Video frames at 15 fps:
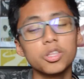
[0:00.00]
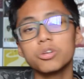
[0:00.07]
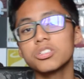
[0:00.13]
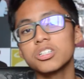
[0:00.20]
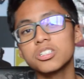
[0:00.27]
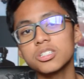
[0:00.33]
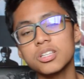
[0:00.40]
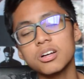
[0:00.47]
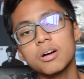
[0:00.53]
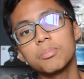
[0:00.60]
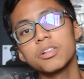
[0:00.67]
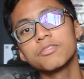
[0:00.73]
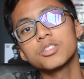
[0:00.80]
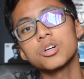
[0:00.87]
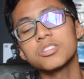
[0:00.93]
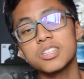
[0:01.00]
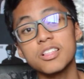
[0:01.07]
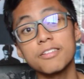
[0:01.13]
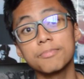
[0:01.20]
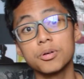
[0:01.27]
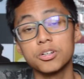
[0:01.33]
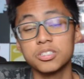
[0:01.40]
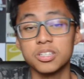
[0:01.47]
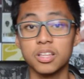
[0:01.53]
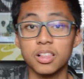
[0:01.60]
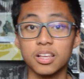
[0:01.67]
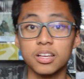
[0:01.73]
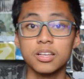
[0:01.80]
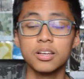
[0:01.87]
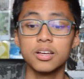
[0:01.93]
Those are just a couple of songs I love
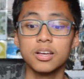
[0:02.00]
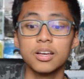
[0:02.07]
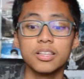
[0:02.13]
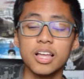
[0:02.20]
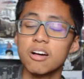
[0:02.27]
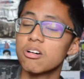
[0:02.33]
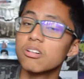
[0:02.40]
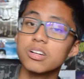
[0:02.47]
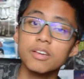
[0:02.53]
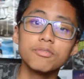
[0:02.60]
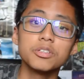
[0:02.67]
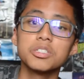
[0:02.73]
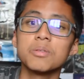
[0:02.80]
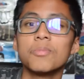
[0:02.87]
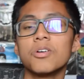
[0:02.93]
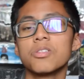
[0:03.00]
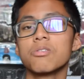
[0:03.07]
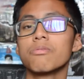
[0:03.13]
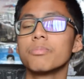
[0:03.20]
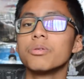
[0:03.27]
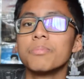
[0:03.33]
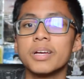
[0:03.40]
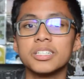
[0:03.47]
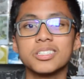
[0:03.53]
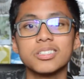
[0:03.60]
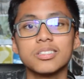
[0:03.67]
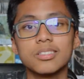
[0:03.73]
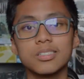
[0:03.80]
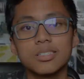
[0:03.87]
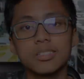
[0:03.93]
personally. Now I'll give you some honorable
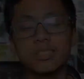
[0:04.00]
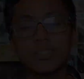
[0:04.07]
mentions.